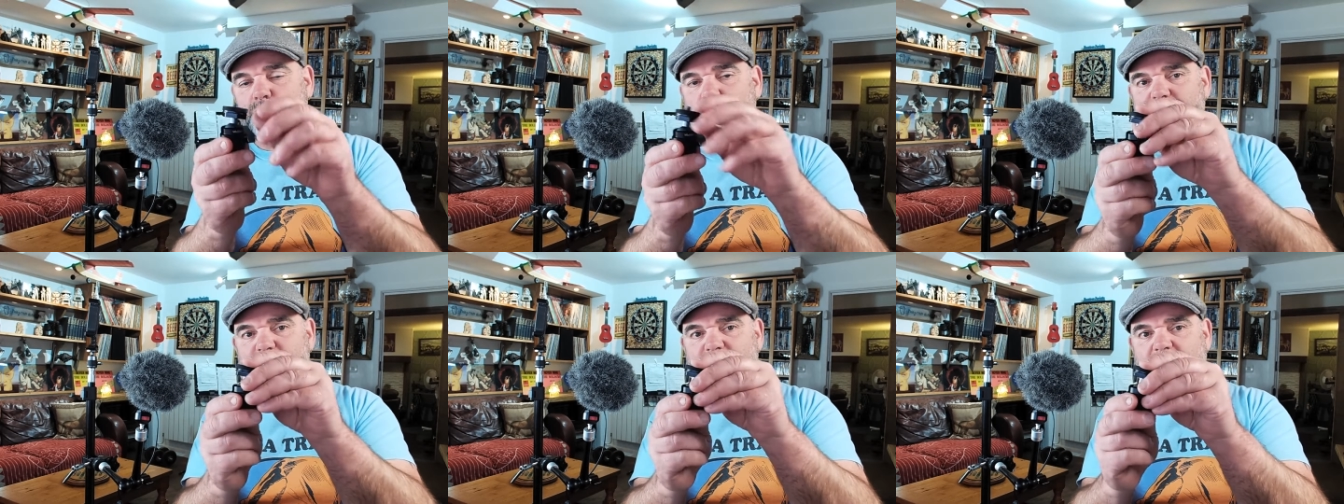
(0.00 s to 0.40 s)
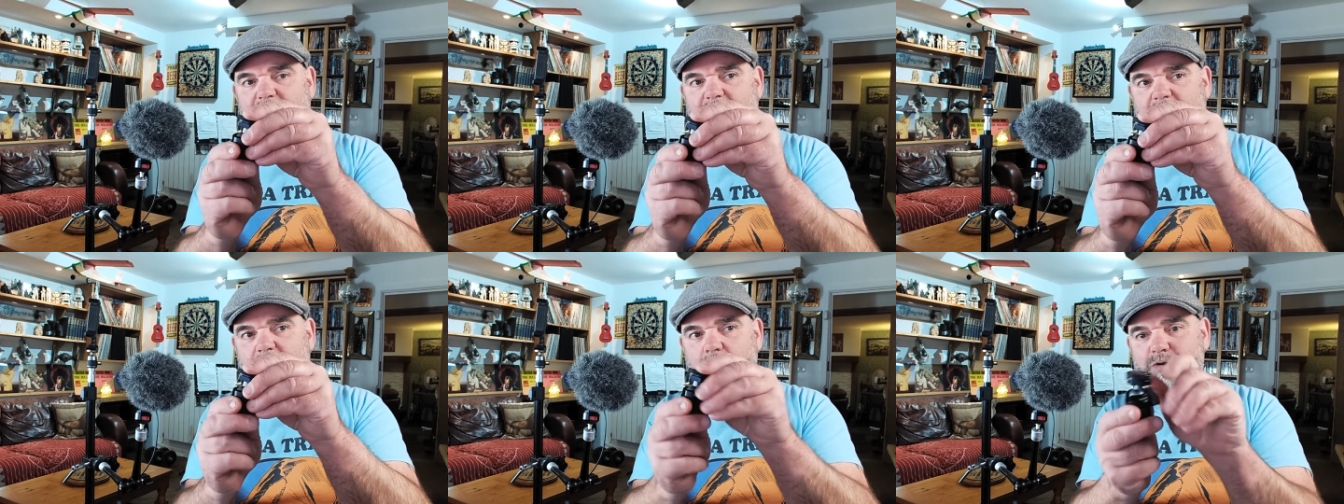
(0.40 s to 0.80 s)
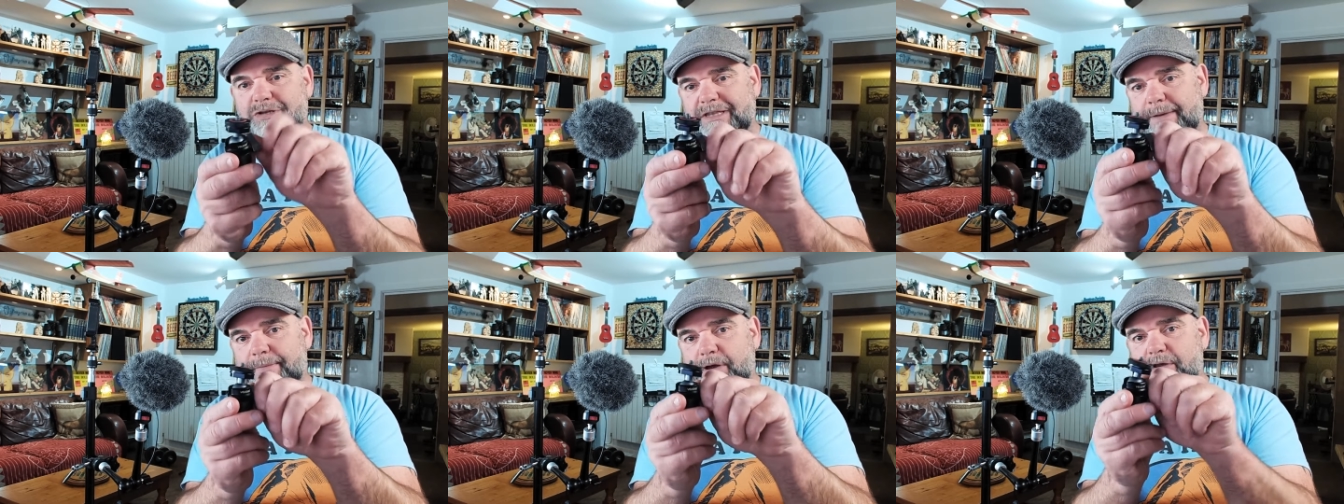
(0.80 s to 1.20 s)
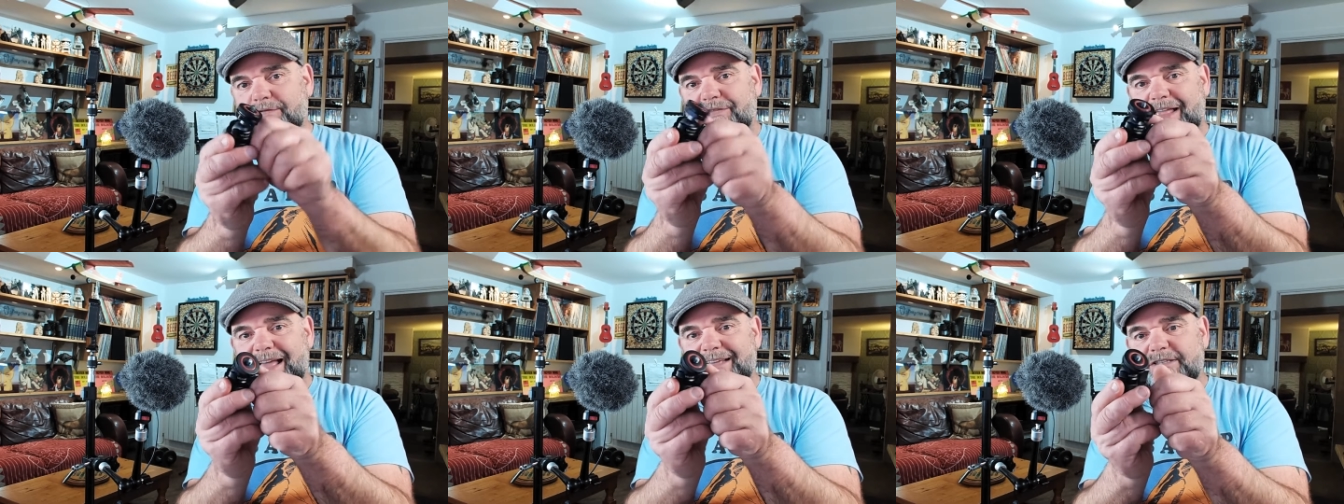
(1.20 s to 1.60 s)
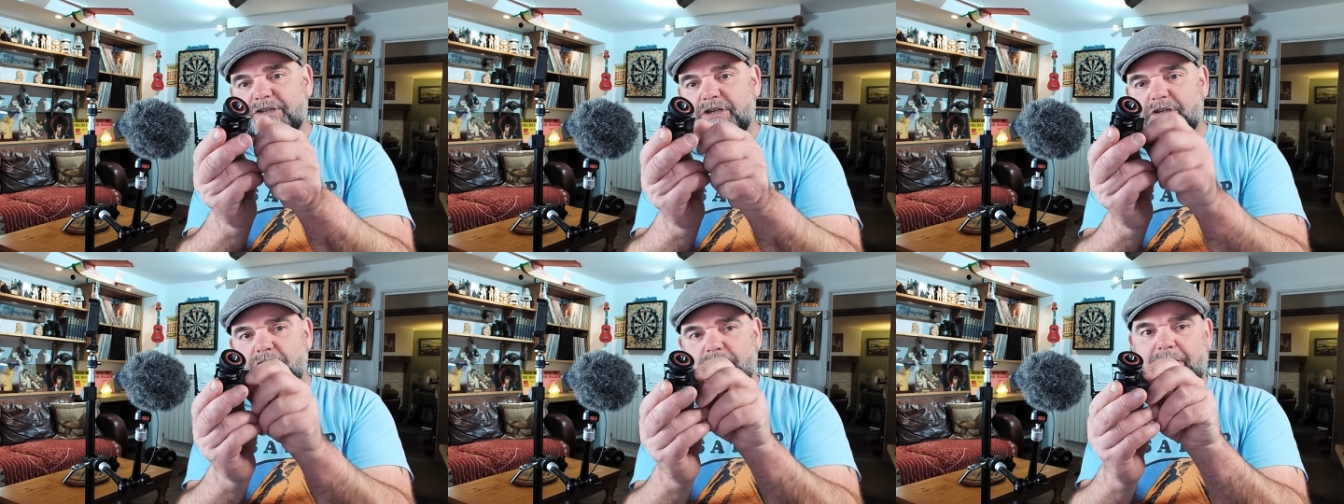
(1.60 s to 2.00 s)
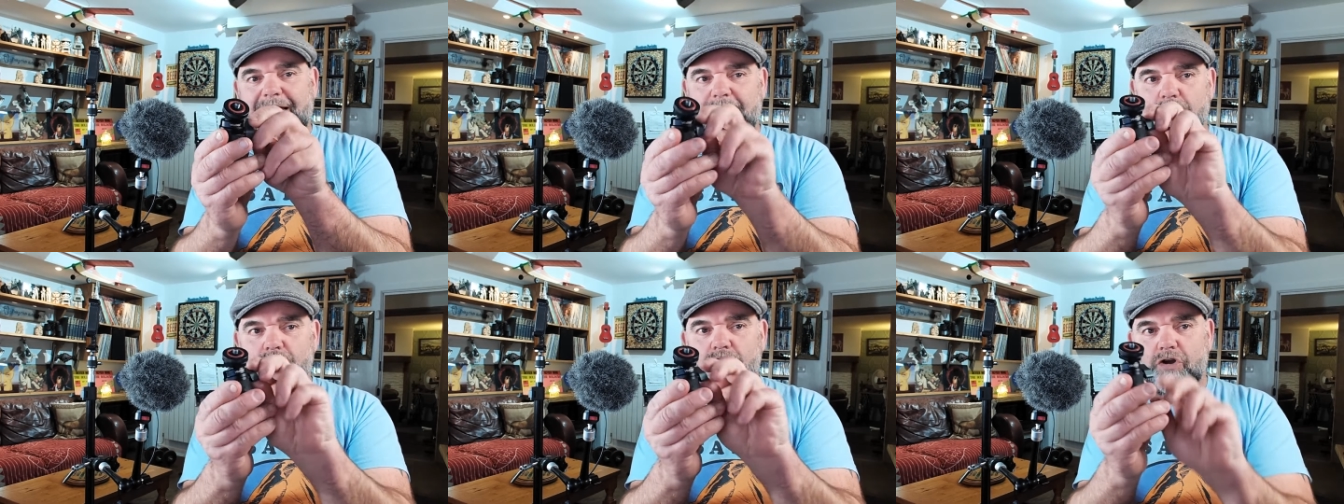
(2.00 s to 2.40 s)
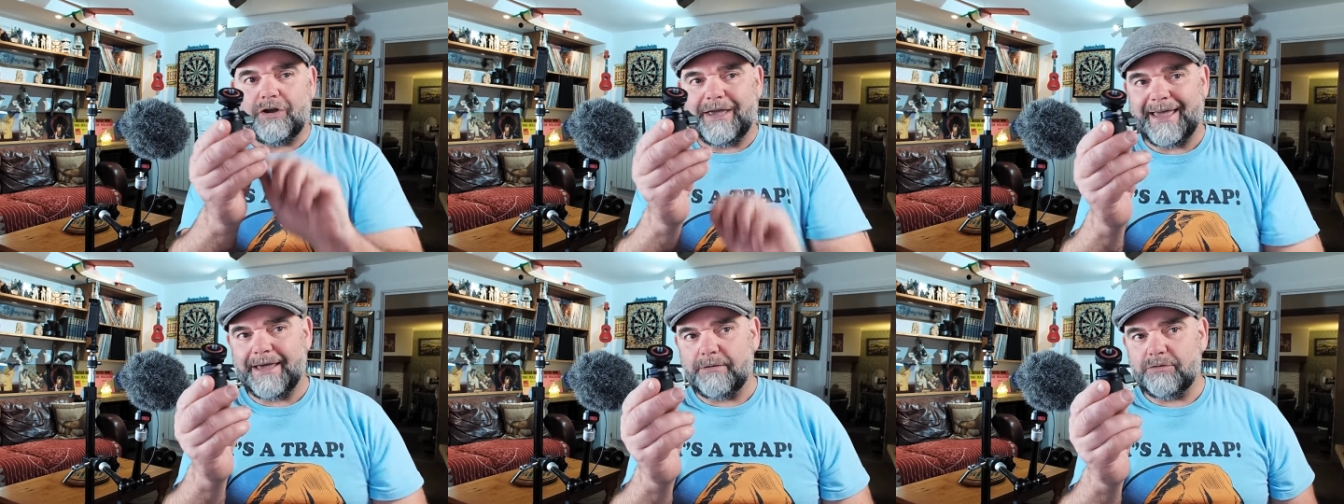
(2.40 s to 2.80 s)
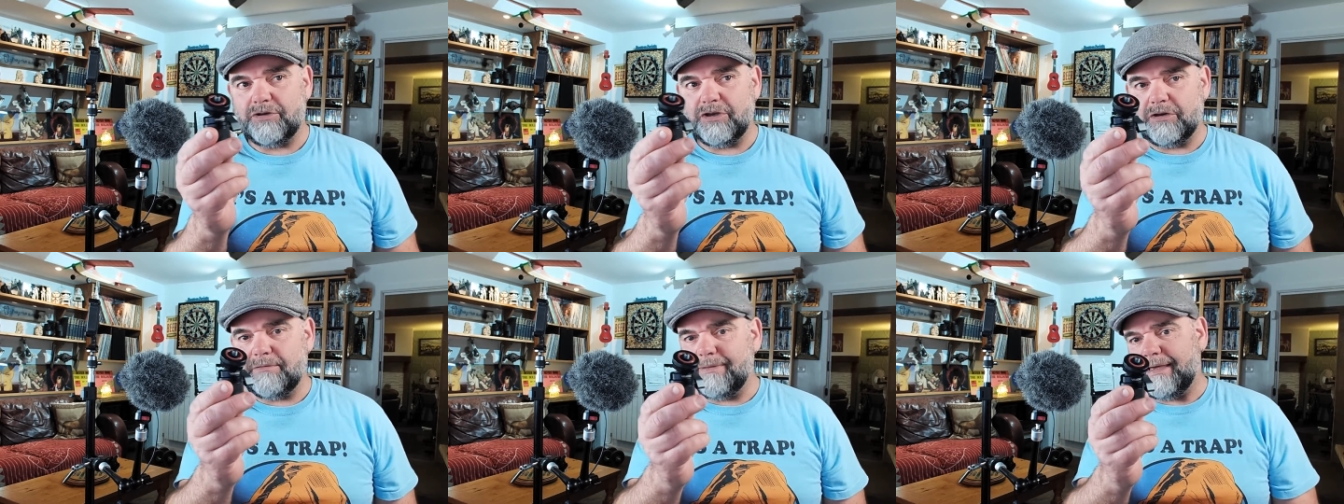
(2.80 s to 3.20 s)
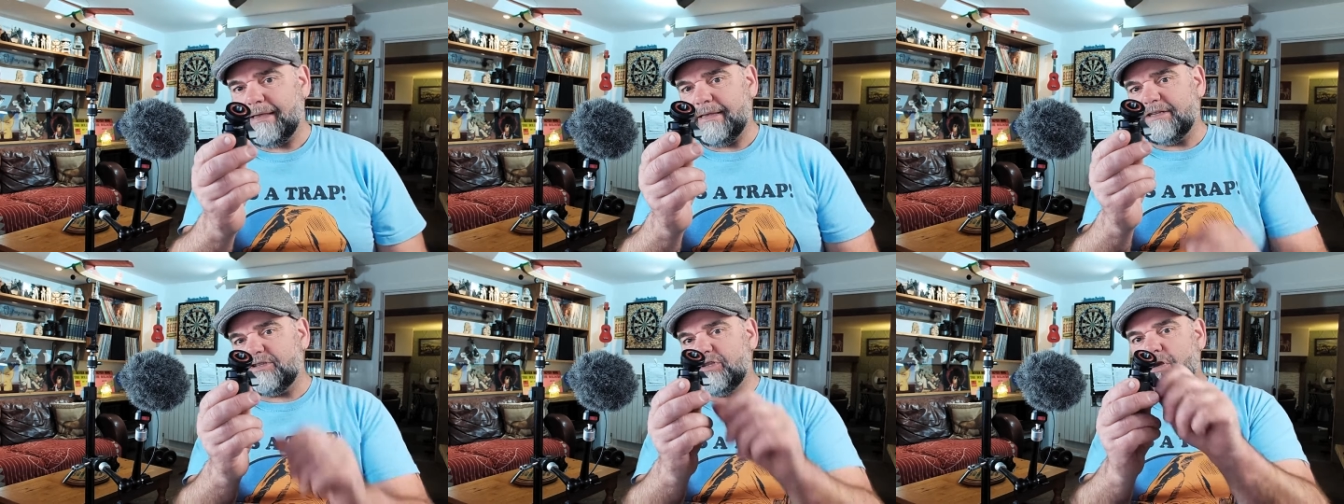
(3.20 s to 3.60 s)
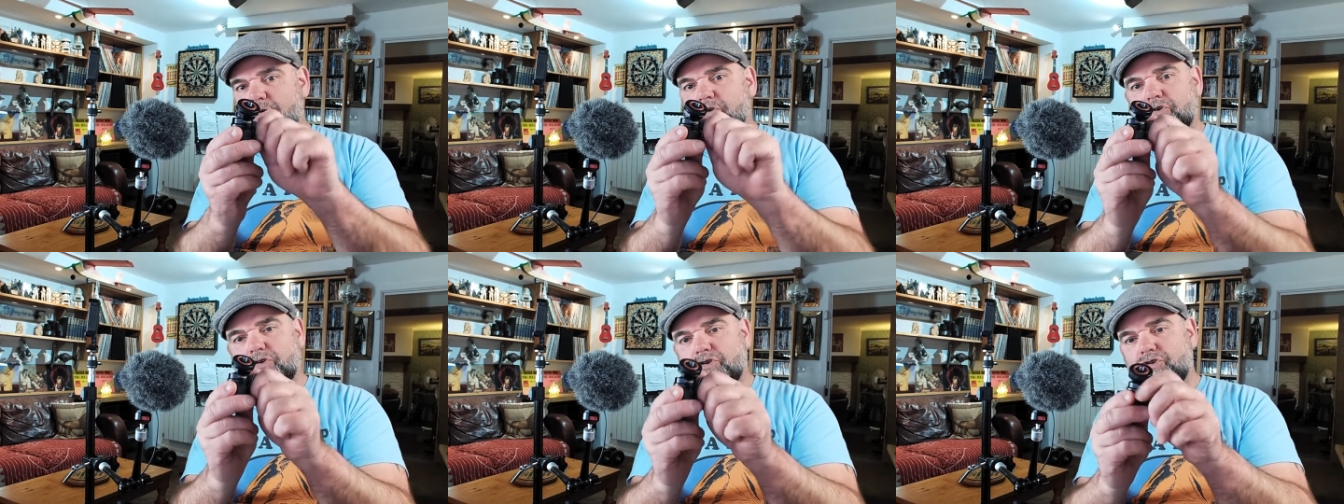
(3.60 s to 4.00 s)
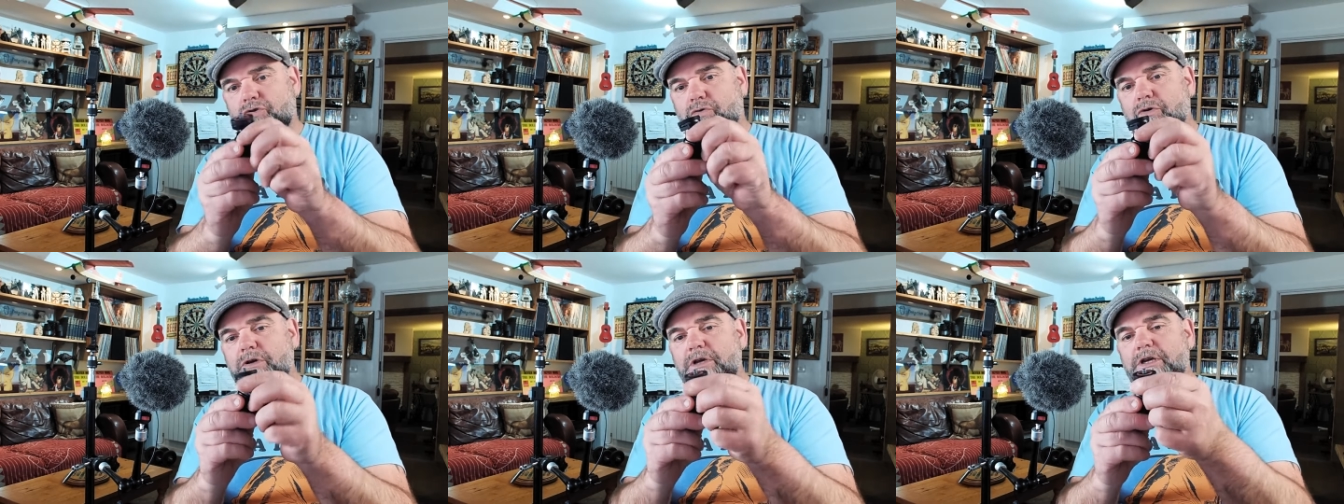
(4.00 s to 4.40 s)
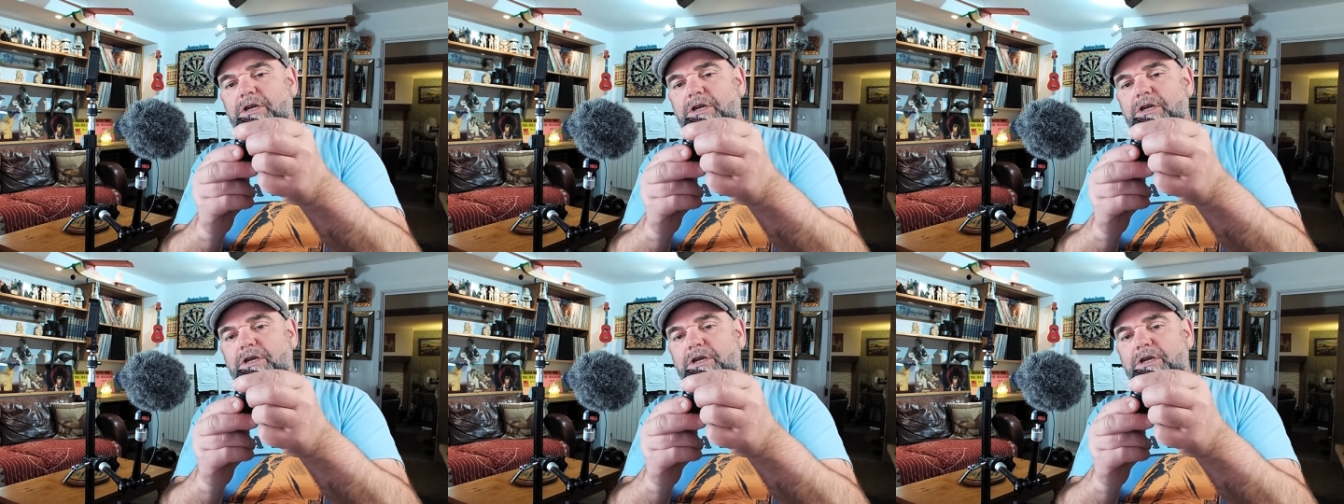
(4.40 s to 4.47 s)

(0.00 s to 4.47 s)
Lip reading: All of a sudden it goes limp, it goes flaccid, like we had a good night out. You know what I mean? It's no good at all.